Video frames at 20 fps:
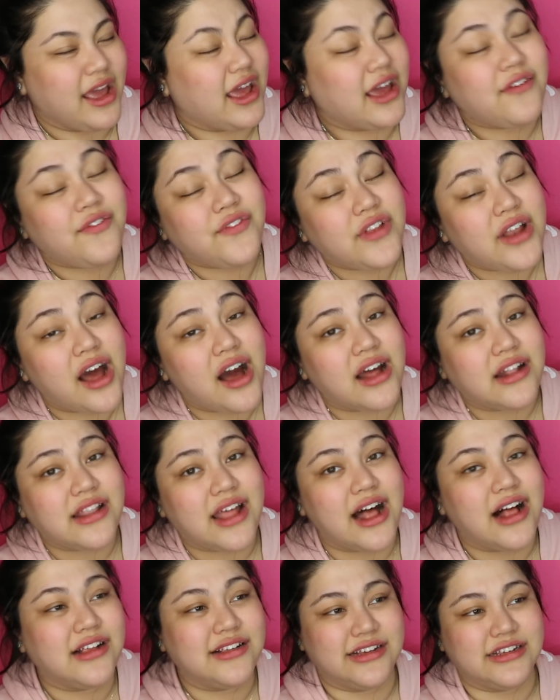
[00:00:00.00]
If
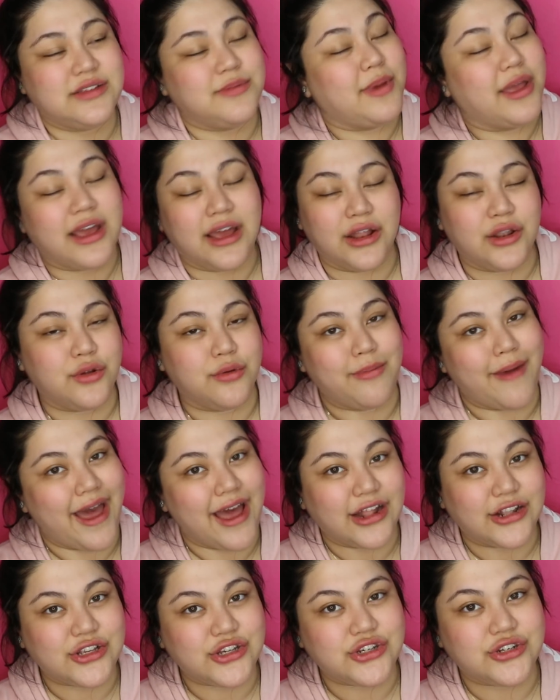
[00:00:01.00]
not, I'll just make a new
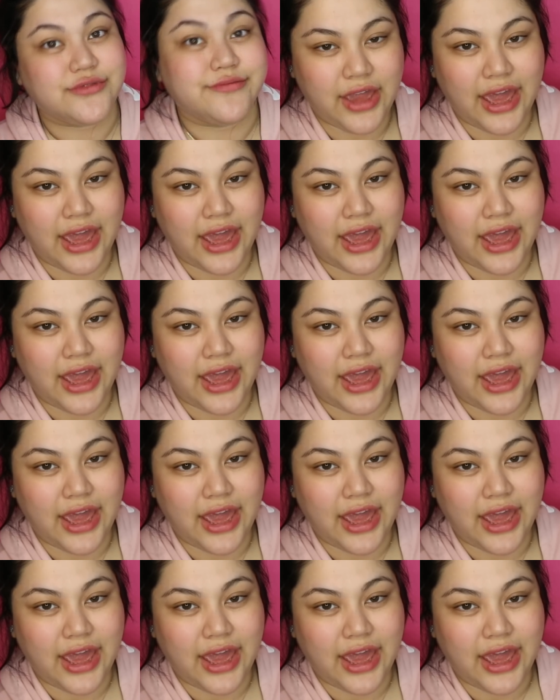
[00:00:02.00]
batch.